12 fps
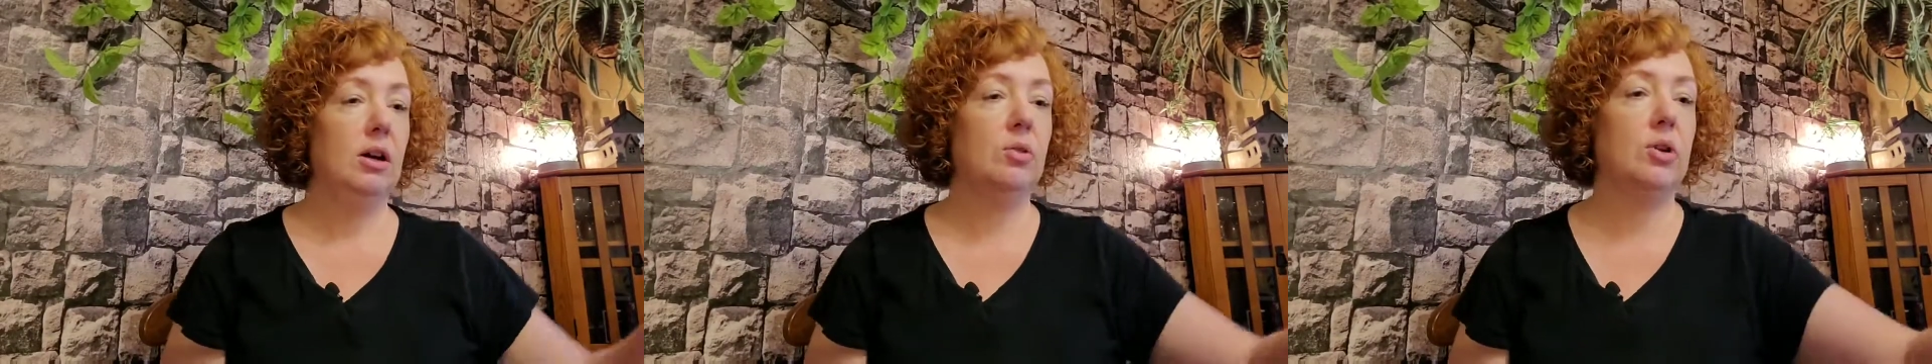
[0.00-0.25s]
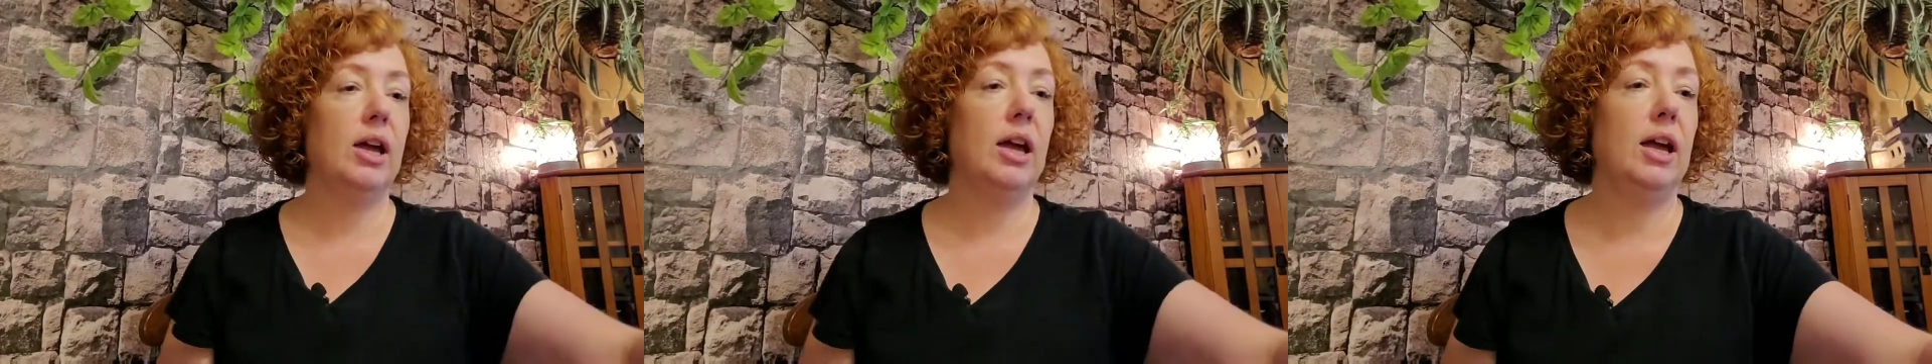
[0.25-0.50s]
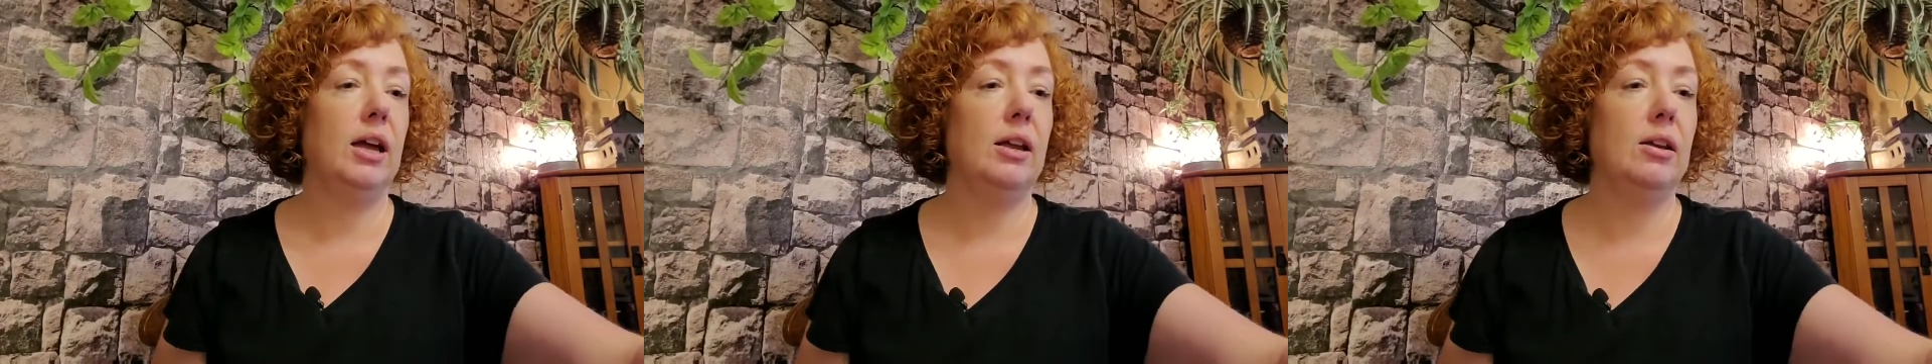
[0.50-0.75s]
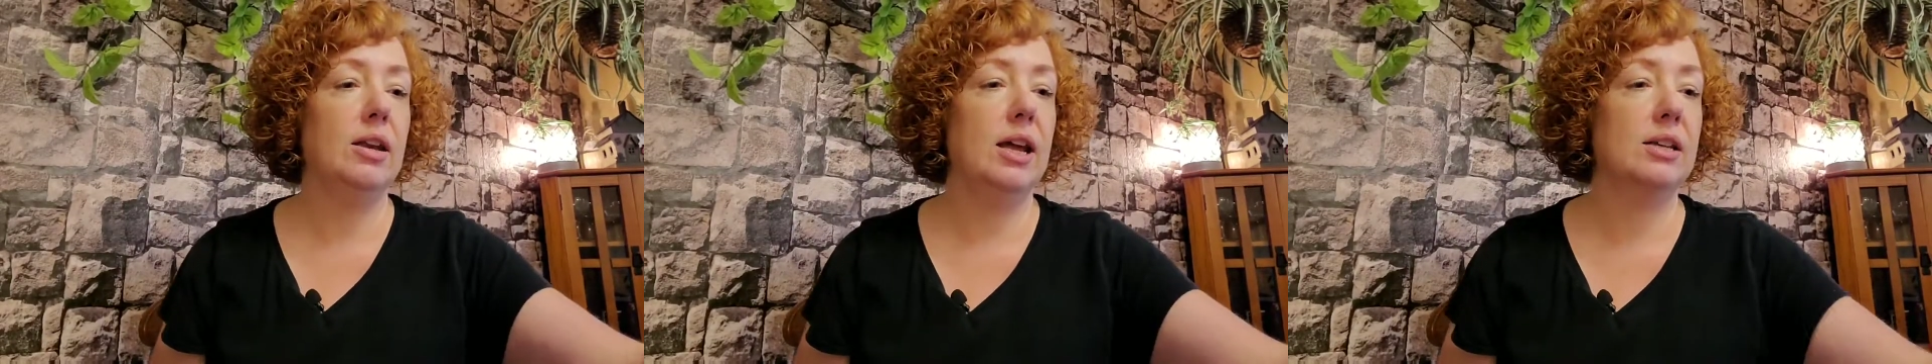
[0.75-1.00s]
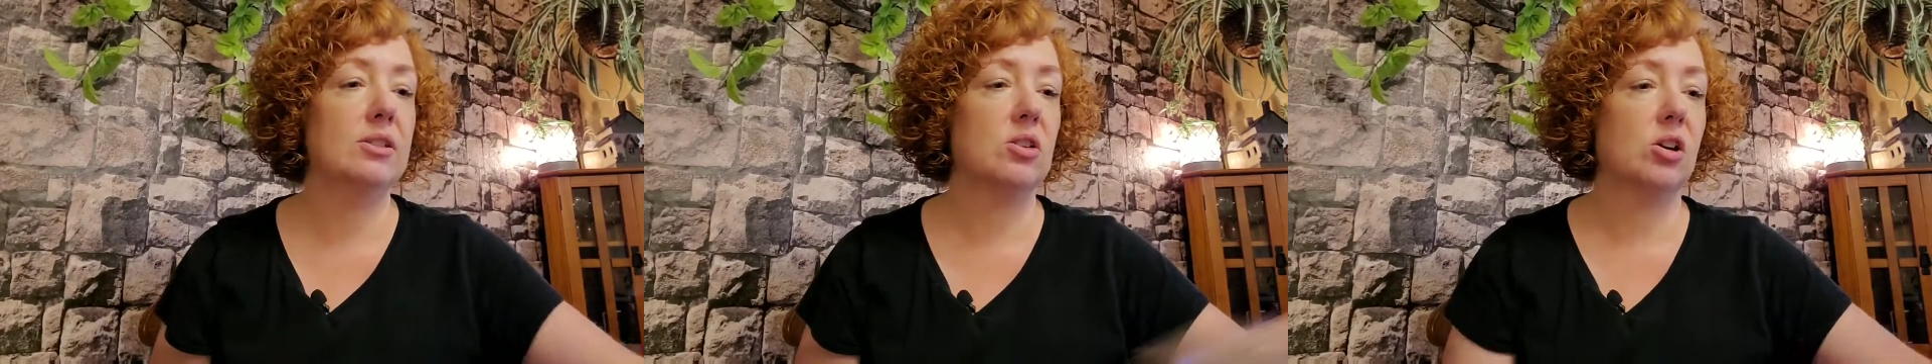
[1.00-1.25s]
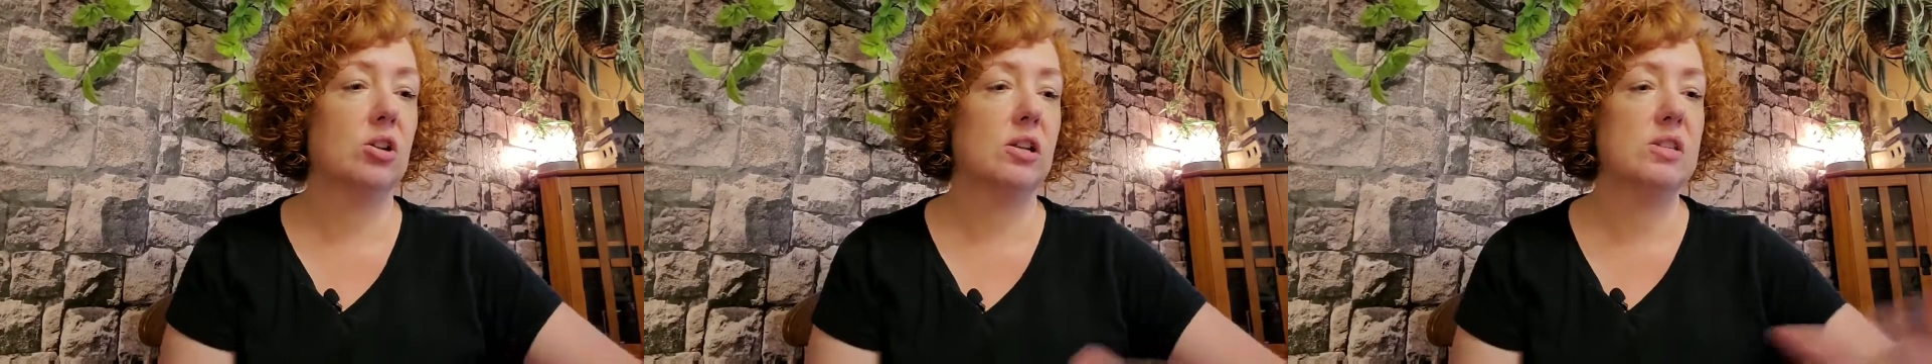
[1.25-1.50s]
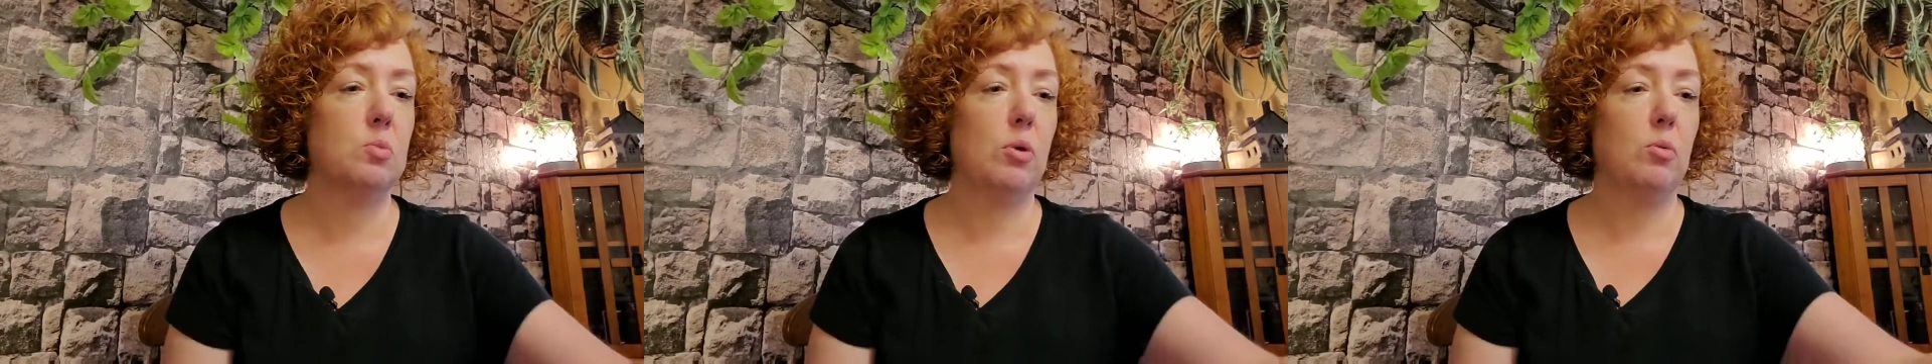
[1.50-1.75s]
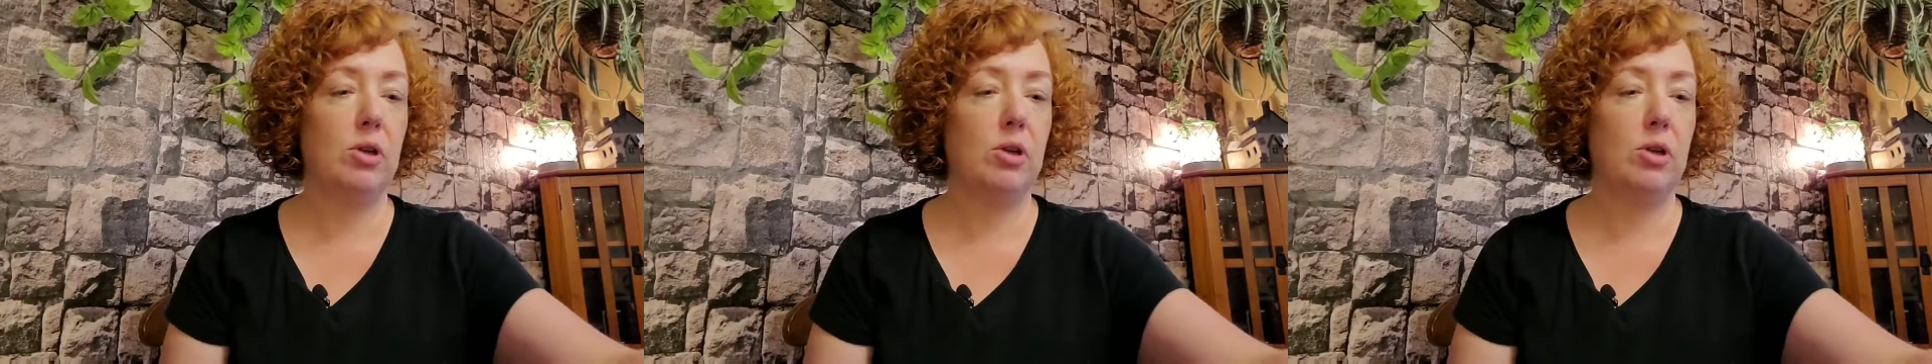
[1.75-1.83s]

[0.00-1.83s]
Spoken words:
Okay, next on our list,